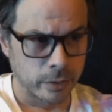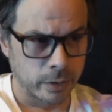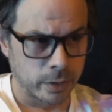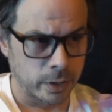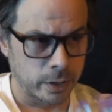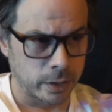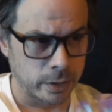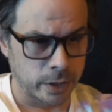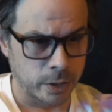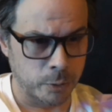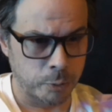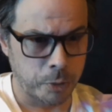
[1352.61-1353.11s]

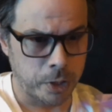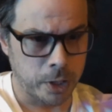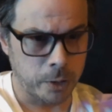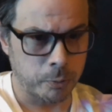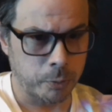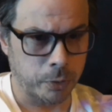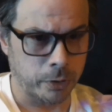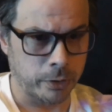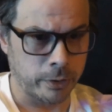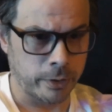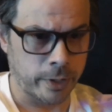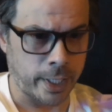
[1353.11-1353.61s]
the
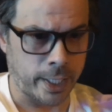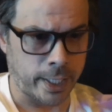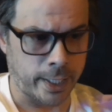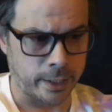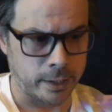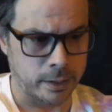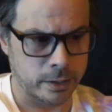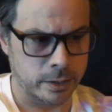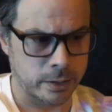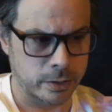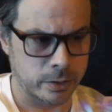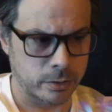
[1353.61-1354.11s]
people
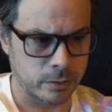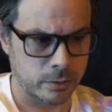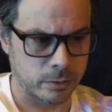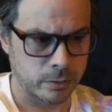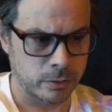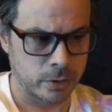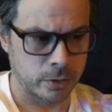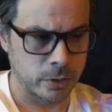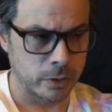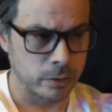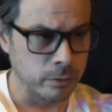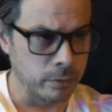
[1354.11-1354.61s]
that
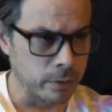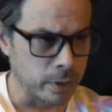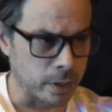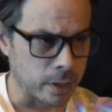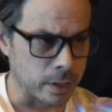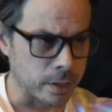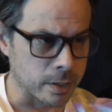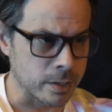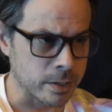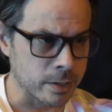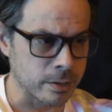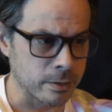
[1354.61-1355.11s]
do
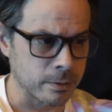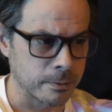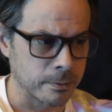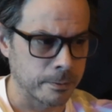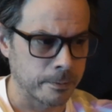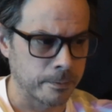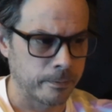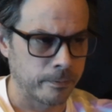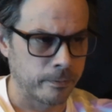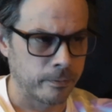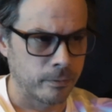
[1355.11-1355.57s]
this.